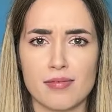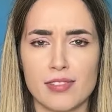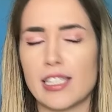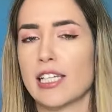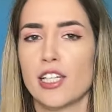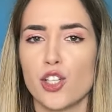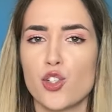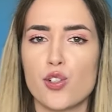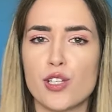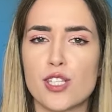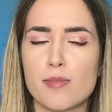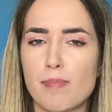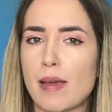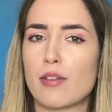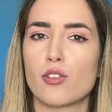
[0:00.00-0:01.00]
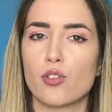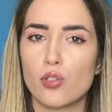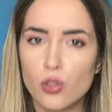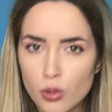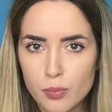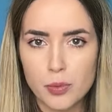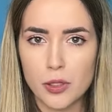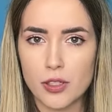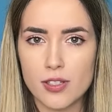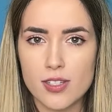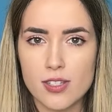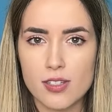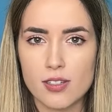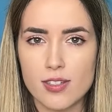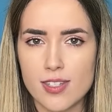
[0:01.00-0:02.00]
They literally spent 2
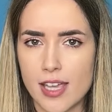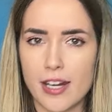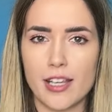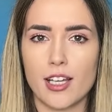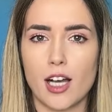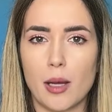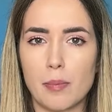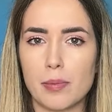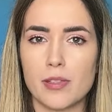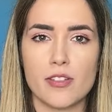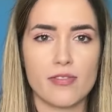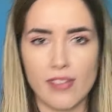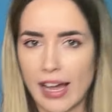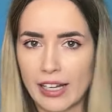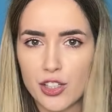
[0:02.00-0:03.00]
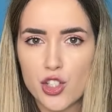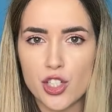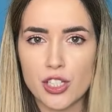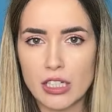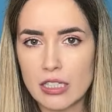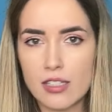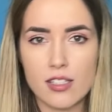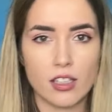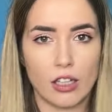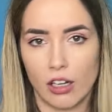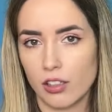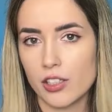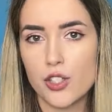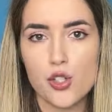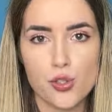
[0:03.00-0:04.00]
books setting up the factions, the
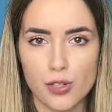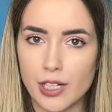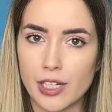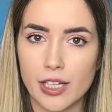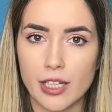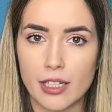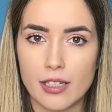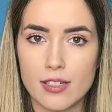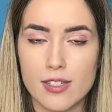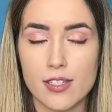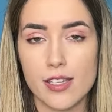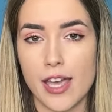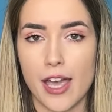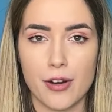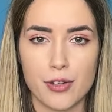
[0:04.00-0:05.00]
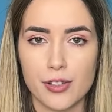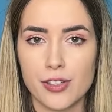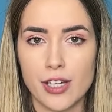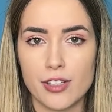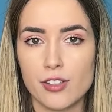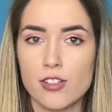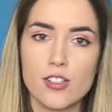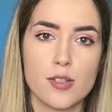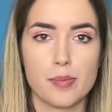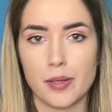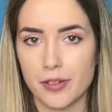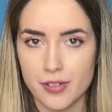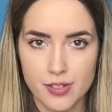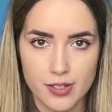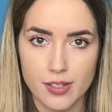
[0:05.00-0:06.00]
Dauntless trainings, the erudite
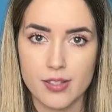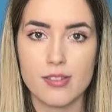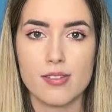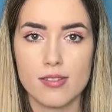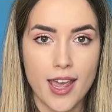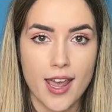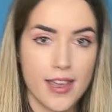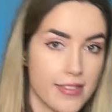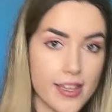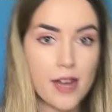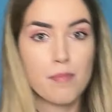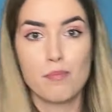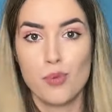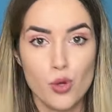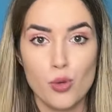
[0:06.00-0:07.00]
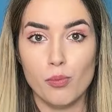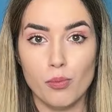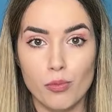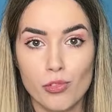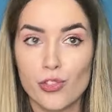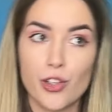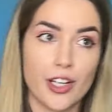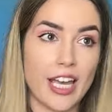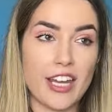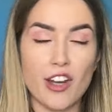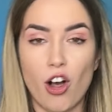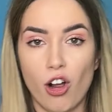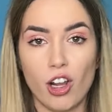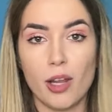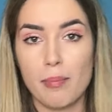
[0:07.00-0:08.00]
conspiracies, and then boom, forget
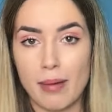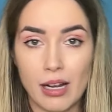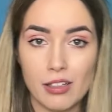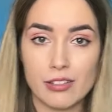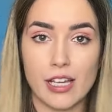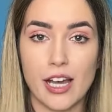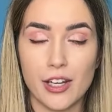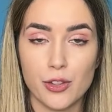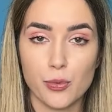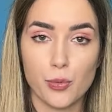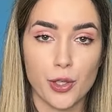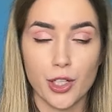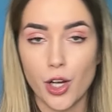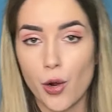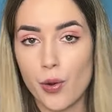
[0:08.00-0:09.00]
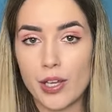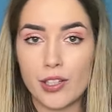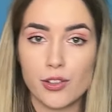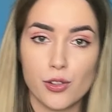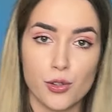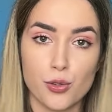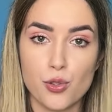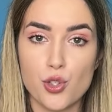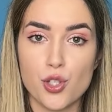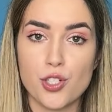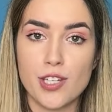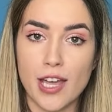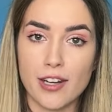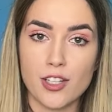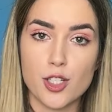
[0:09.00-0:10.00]
all about that, we're going to
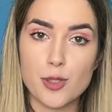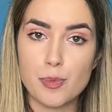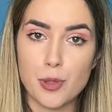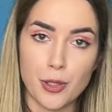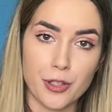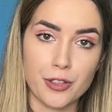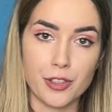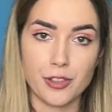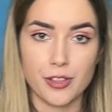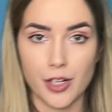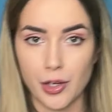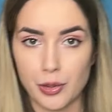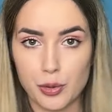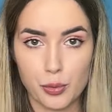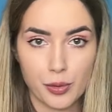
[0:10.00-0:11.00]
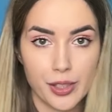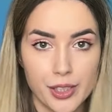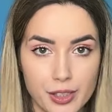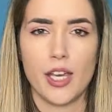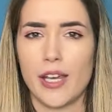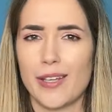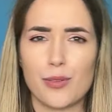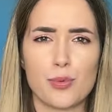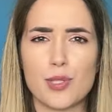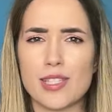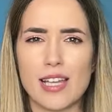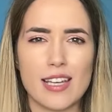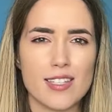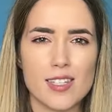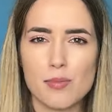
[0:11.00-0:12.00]
genetics purity territory. It was
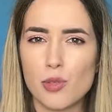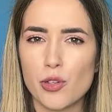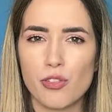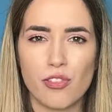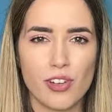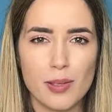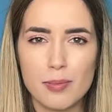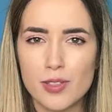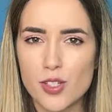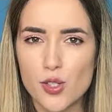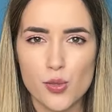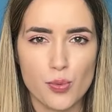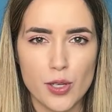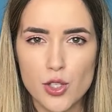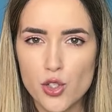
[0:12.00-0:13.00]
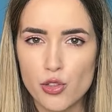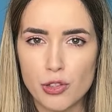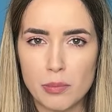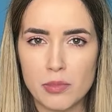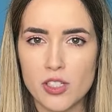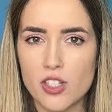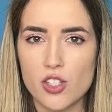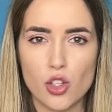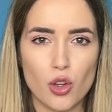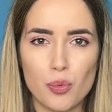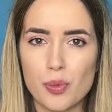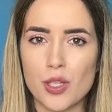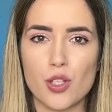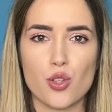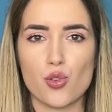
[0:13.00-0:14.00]
like someone flipped the switch from
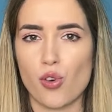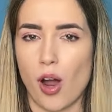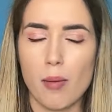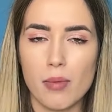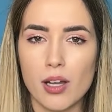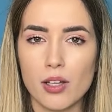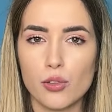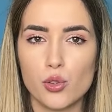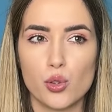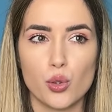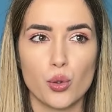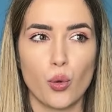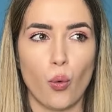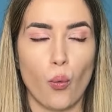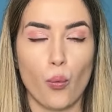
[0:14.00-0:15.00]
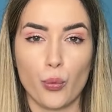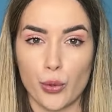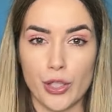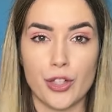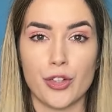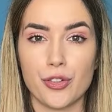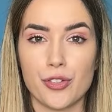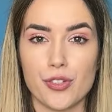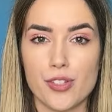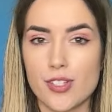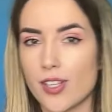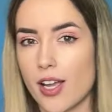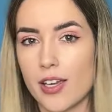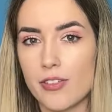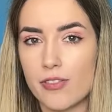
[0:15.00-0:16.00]
dystopian drama to weird
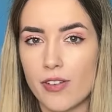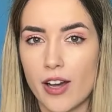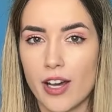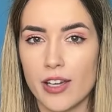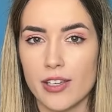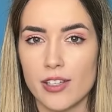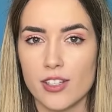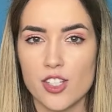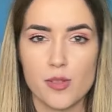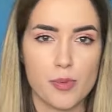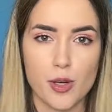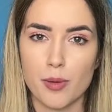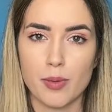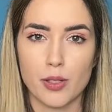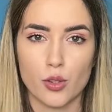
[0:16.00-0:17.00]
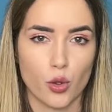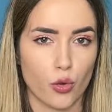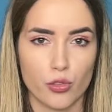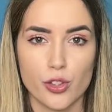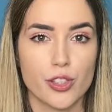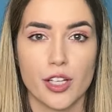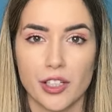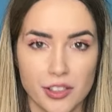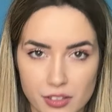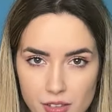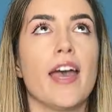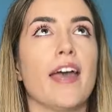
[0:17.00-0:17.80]
sci-fi experiment overnight.